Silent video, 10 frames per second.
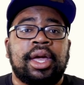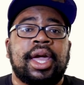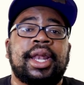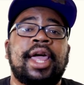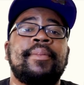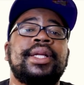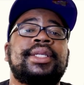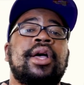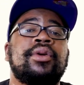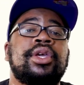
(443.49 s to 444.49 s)
And let me
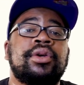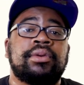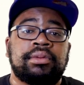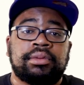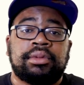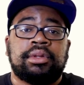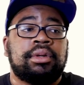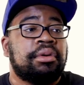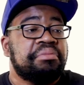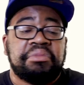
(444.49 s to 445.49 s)
tell you,
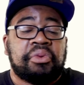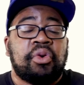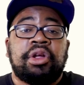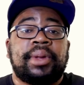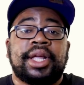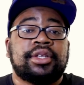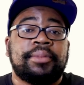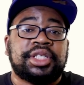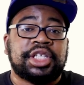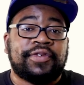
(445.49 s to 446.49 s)
rollerblading is gonna
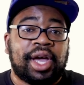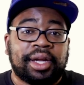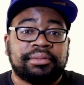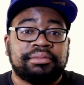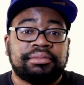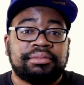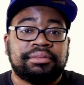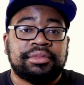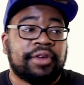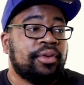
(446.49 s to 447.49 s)
be just fine.
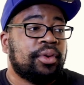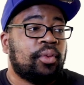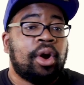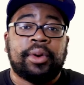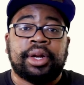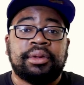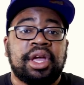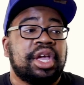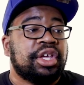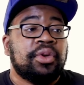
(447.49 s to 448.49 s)
If you were worried,
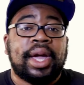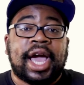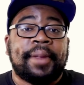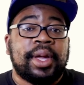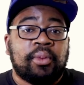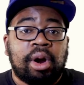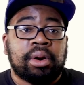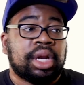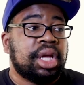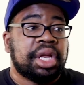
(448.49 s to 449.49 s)
you ain't gotta be
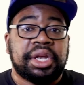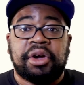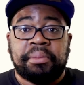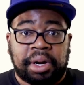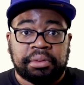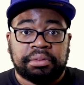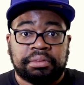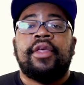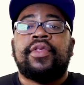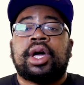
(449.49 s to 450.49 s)
worried no more.
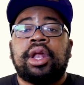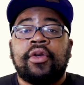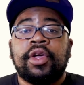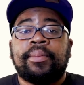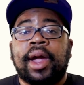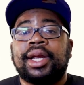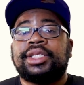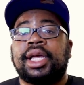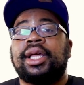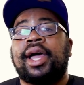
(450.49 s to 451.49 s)
The clothing brand is
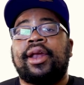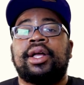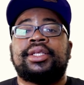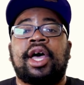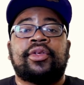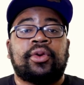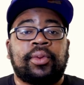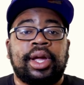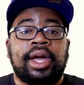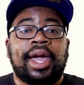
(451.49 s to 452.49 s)
shedding light on South
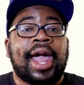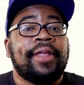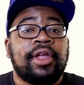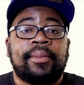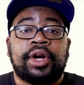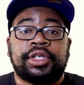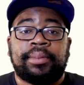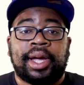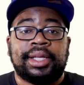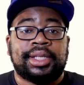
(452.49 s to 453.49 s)
Korea and the emerging
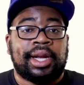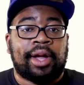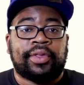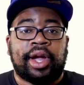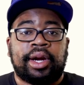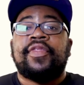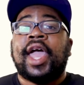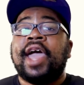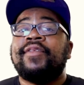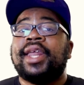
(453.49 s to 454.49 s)
blade scene out there.
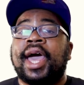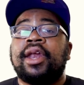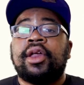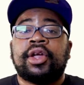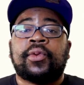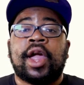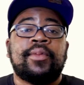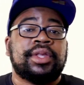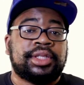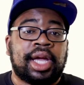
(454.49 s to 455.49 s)
They have an edit on the gram
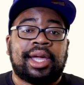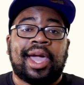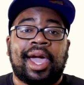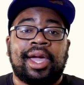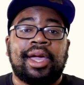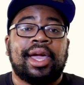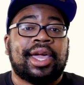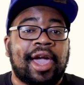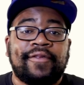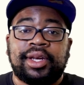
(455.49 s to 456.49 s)
with JK,
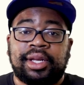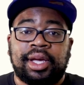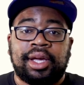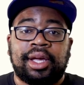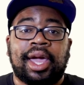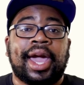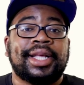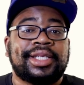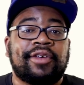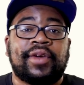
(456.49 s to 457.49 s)
Kevin Lee,
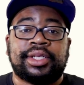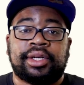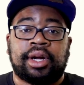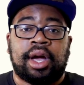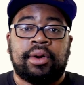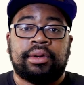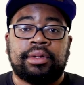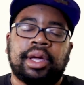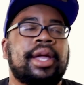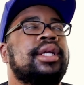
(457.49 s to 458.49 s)
and Sylvester Go.
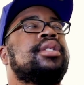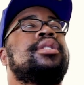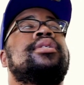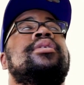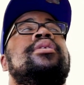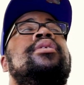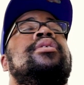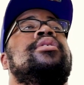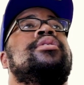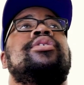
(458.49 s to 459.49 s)
And it's
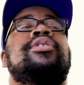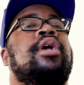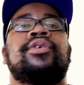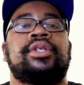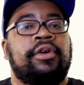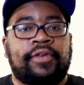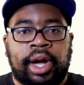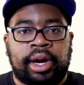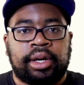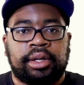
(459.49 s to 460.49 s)
so
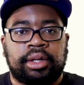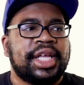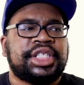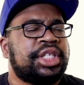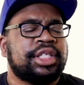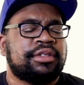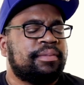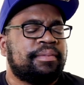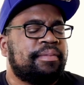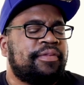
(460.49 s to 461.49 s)
fire. It's just
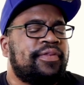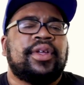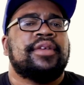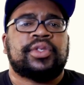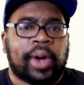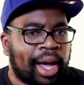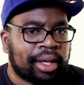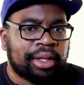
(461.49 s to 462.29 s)
full of swag.